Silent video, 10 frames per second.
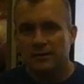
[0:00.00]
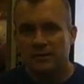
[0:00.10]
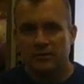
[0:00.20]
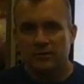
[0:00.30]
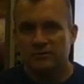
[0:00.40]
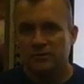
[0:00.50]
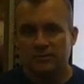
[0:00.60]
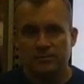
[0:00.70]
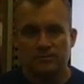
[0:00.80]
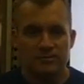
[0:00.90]
it was a
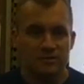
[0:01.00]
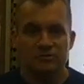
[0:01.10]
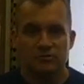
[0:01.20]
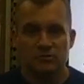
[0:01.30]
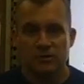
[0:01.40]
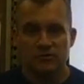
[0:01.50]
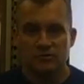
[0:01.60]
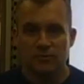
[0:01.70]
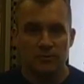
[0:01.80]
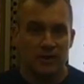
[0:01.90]
potential new
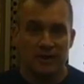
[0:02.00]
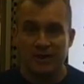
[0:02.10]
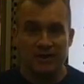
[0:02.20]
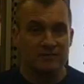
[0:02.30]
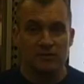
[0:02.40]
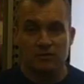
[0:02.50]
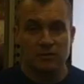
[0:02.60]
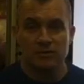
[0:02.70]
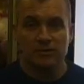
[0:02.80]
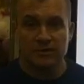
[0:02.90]
customer of mine. I didn't even know they
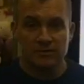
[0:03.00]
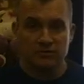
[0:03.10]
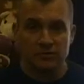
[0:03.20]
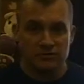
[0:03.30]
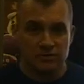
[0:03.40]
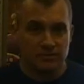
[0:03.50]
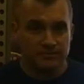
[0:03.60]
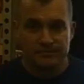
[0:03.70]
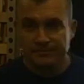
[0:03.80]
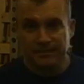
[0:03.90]
were going to be at the trade show.
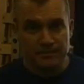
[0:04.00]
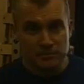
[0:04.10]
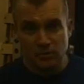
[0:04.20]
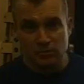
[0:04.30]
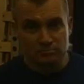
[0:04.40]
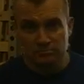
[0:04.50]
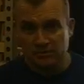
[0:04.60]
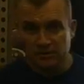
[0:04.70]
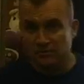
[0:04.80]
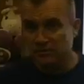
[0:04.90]
And boom,
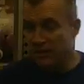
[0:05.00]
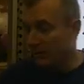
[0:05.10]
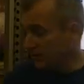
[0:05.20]
now